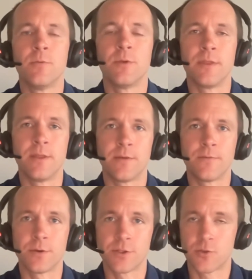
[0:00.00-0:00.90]
within the
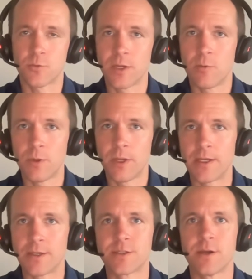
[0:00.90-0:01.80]
first three
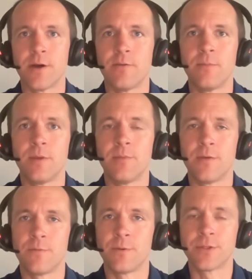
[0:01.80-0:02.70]
weeks of me
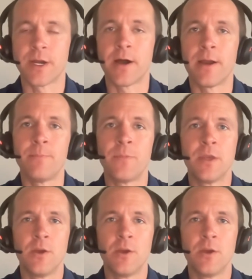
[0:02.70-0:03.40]
being full time,